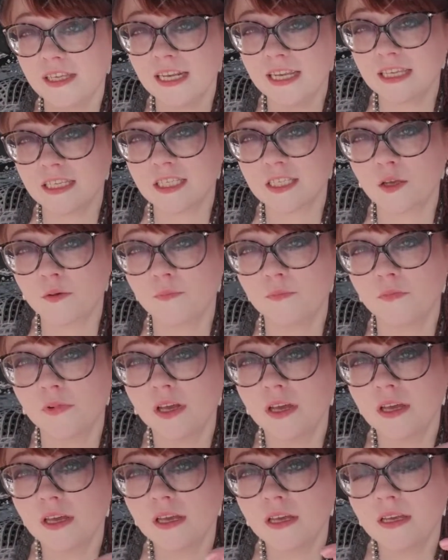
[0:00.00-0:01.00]
some
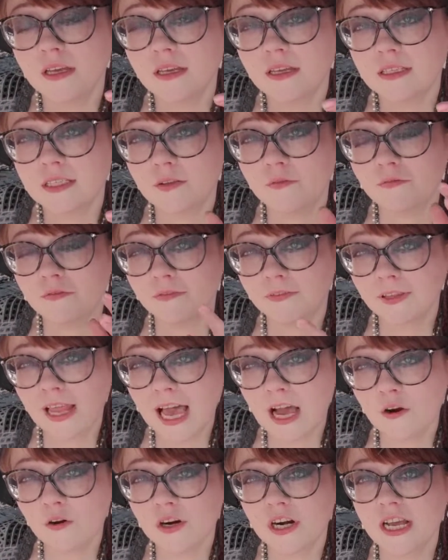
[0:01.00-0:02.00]

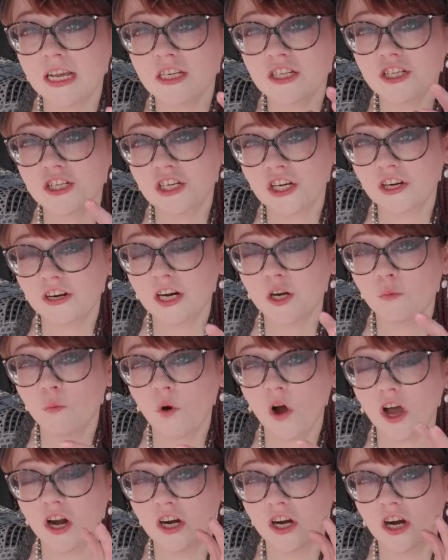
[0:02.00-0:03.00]
flour and sugar and
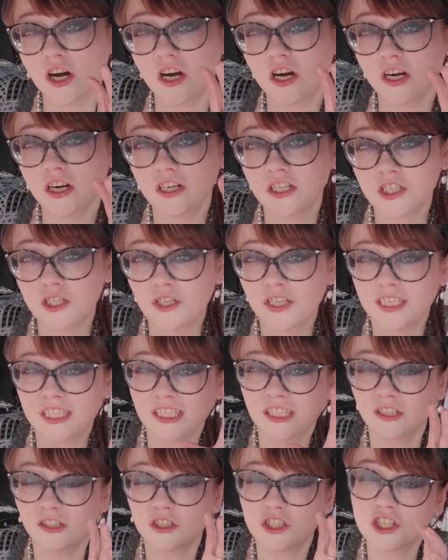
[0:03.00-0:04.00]
water to this
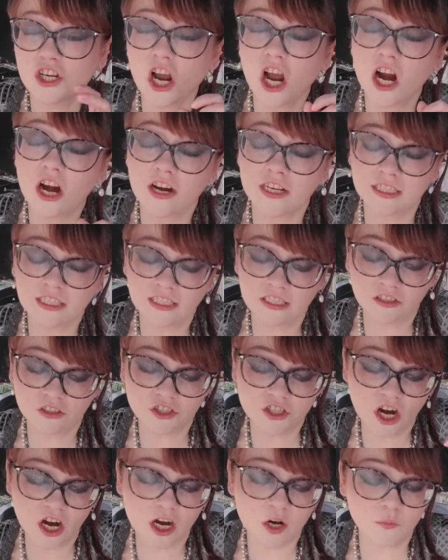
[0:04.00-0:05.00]
little jar, and the little
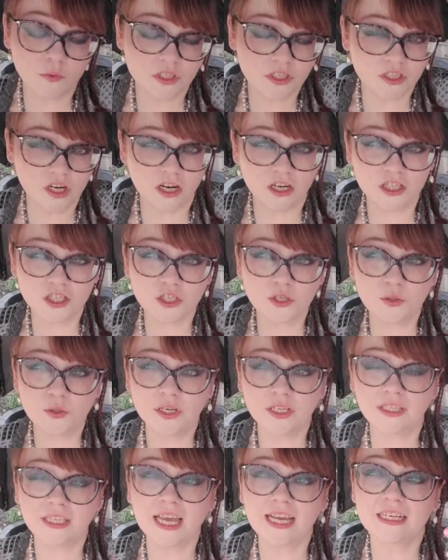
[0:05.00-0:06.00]
jar will start to
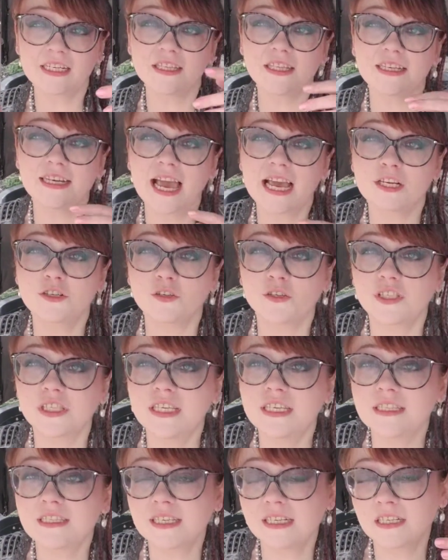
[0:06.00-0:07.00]
collect the natural
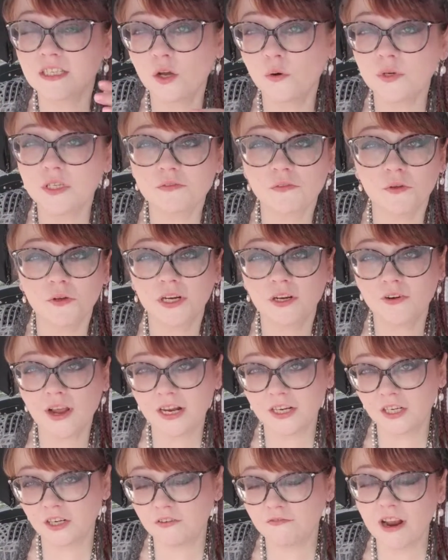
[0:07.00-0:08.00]
yeast that is always floating around
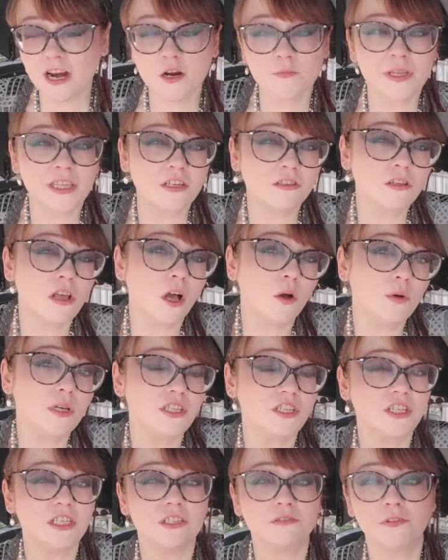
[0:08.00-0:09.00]
in your environment. There's
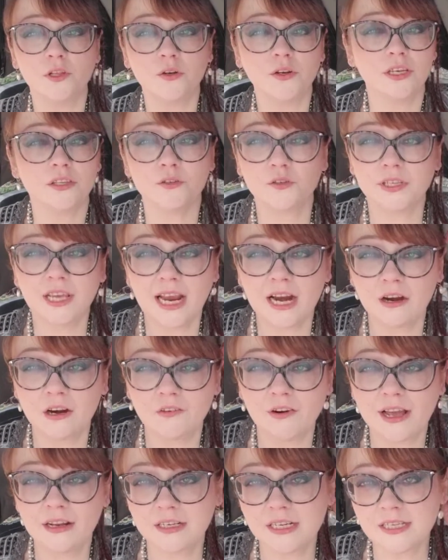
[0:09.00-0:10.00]
always yeast floating through the air
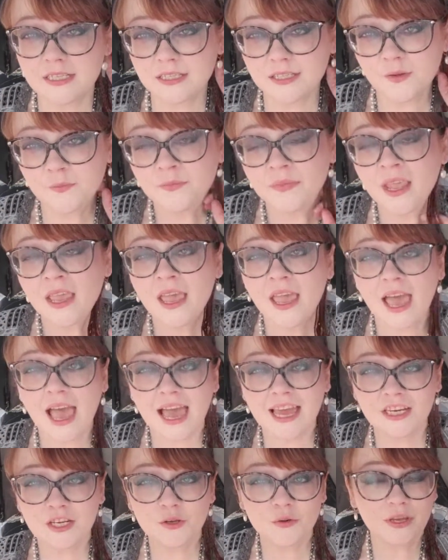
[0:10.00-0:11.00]
around us,
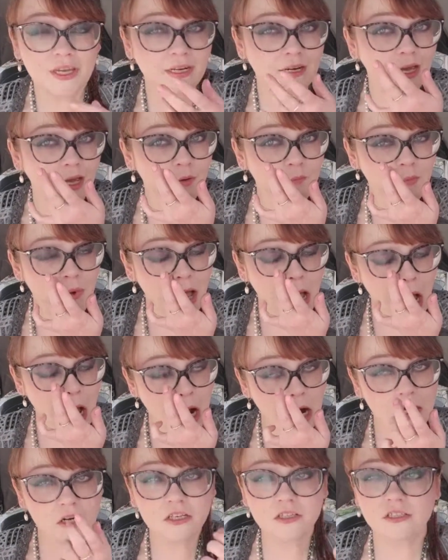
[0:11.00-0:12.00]
and you can
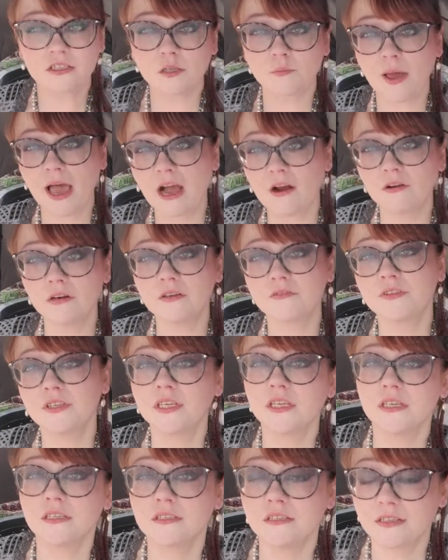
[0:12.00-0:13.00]
harness the power of the
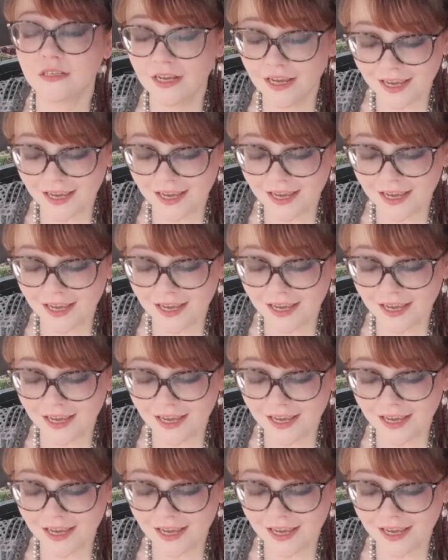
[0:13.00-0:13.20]
yeast